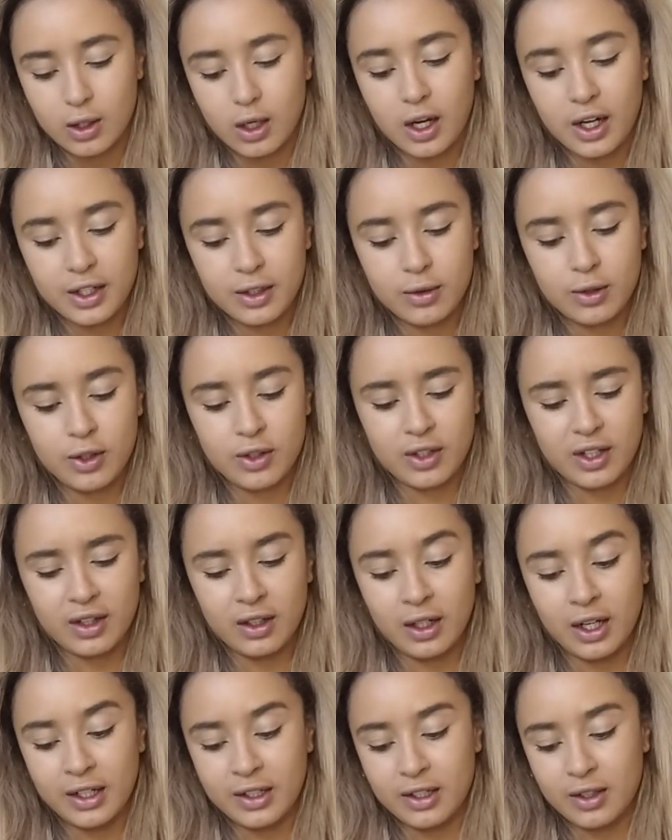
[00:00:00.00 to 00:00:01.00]
I use like the
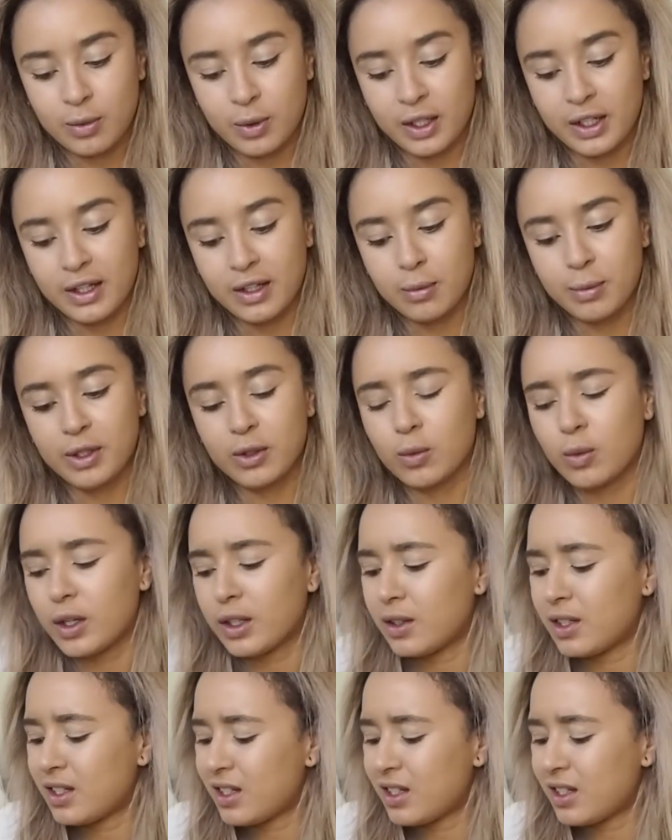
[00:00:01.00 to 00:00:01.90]
lightest one and the middle one.